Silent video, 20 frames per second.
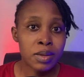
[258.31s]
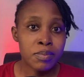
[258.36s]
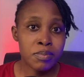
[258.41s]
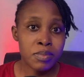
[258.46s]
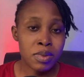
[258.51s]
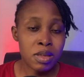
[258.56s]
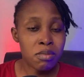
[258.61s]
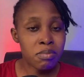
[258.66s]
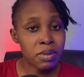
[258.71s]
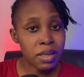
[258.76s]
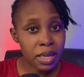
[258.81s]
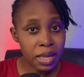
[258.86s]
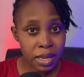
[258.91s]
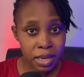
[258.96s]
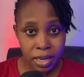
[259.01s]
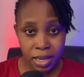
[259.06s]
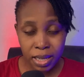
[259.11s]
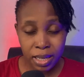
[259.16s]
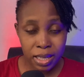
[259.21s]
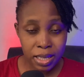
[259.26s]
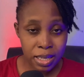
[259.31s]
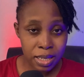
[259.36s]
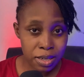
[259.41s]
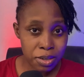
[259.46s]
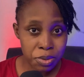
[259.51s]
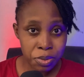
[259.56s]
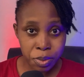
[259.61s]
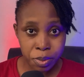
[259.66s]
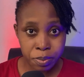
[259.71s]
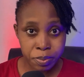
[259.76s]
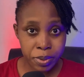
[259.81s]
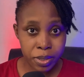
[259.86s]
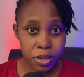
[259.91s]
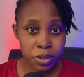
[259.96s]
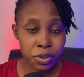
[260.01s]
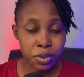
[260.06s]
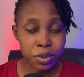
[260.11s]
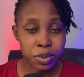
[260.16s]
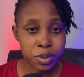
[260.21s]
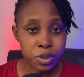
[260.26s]
NIN
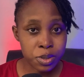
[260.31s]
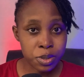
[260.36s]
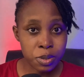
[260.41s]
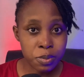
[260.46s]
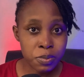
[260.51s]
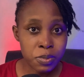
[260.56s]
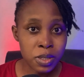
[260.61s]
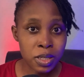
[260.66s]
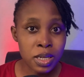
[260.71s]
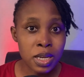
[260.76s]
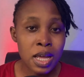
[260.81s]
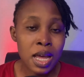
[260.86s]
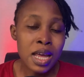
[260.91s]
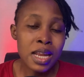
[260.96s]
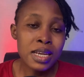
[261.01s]
number or something.